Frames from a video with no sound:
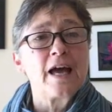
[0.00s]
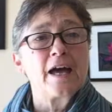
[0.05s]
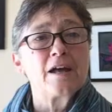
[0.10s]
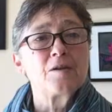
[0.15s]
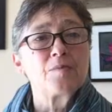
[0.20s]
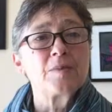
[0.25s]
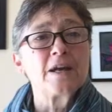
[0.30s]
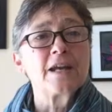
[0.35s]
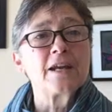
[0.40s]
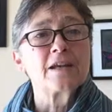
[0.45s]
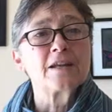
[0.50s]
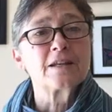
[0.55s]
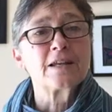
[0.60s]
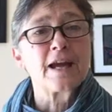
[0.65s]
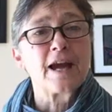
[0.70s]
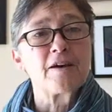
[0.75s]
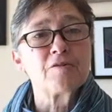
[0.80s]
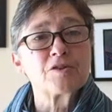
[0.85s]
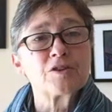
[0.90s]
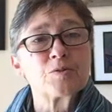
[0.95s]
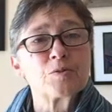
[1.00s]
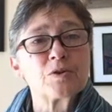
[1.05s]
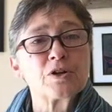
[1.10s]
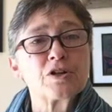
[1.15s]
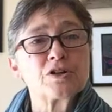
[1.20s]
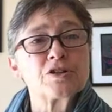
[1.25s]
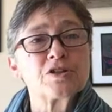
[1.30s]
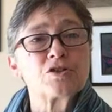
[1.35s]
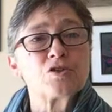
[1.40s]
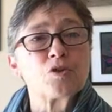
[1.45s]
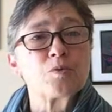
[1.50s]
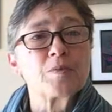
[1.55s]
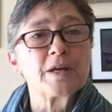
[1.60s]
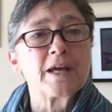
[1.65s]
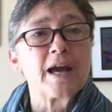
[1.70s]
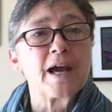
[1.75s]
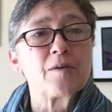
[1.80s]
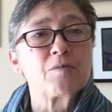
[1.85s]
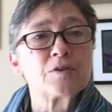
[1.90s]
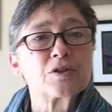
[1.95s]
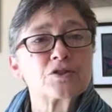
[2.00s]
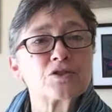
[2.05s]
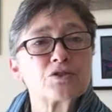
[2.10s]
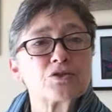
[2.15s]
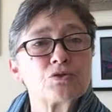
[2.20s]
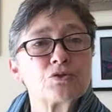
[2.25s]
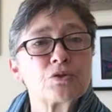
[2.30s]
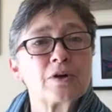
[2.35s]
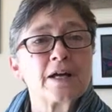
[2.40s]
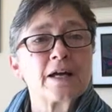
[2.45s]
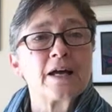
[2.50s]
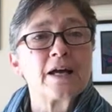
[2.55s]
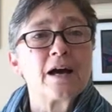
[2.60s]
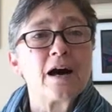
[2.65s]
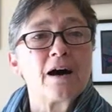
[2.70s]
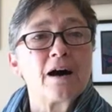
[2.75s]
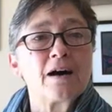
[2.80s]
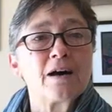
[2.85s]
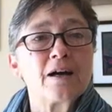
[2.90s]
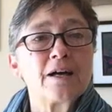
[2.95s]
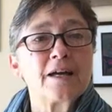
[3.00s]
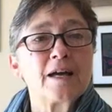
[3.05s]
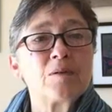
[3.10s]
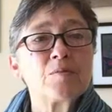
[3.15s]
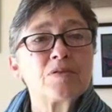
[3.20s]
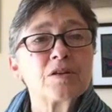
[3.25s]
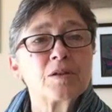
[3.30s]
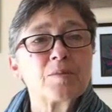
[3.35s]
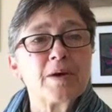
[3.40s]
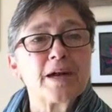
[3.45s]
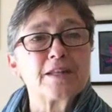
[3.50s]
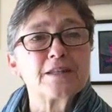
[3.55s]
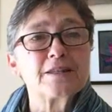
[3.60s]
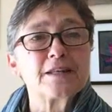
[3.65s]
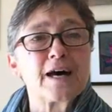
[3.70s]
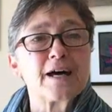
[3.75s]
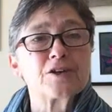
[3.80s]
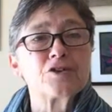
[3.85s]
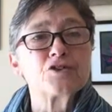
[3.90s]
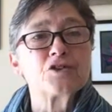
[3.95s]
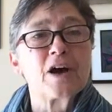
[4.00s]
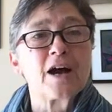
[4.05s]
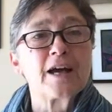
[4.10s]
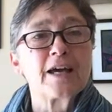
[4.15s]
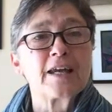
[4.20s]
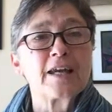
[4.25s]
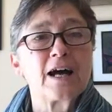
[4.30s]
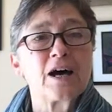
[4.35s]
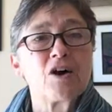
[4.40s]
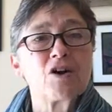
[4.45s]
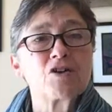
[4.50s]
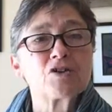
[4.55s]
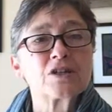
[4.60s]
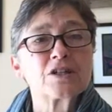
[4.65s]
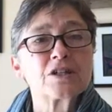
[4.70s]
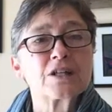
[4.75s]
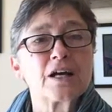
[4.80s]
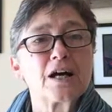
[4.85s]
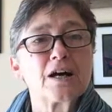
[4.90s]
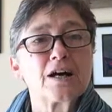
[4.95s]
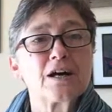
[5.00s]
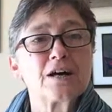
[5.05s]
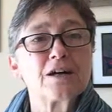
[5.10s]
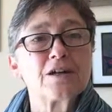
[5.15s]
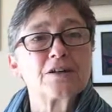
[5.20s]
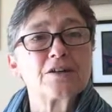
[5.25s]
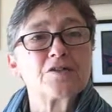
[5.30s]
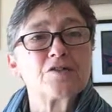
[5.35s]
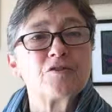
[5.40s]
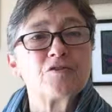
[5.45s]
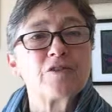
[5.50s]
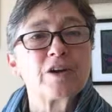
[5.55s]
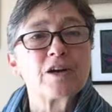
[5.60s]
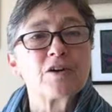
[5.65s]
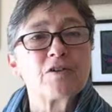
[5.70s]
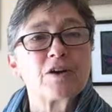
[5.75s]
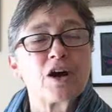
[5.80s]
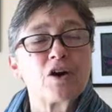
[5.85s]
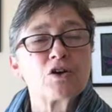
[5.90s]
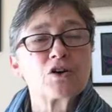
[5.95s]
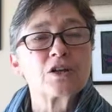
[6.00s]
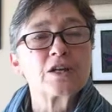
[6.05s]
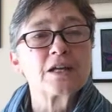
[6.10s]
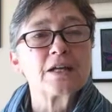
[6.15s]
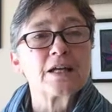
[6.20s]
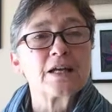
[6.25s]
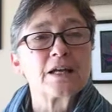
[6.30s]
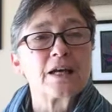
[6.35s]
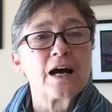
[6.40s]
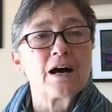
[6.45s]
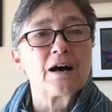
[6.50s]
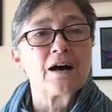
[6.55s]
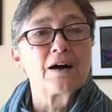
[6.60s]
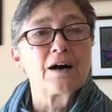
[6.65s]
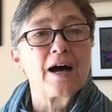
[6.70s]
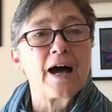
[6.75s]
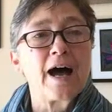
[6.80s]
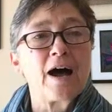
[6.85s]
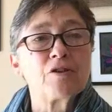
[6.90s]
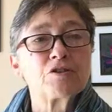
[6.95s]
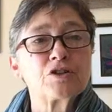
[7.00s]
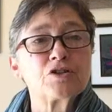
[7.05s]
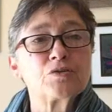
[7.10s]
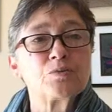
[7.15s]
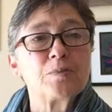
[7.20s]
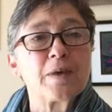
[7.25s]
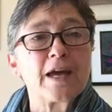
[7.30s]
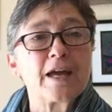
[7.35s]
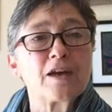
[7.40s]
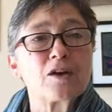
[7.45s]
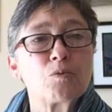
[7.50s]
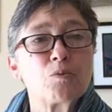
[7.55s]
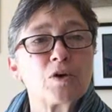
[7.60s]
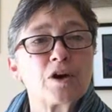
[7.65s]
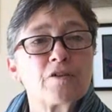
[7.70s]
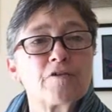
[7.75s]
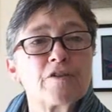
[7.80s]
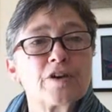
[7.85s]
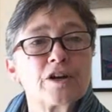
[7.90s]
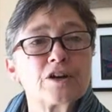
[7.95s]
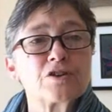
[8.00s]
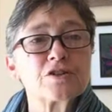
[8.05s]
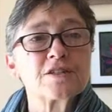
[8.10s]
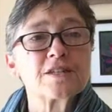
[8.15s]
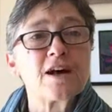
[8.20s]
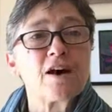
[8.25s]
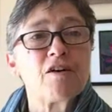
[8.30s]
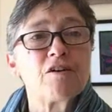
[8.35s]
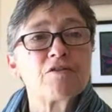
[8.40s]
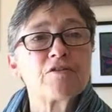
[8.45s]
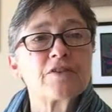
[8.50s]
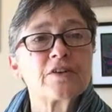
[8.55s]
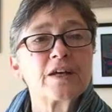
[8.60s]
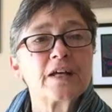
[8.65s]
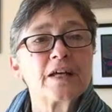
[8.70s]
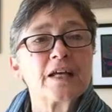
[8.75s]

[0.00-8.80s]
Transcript: And immediately afterwards, you'll be able to implement that, try it out, figure out how to make it work for yourself.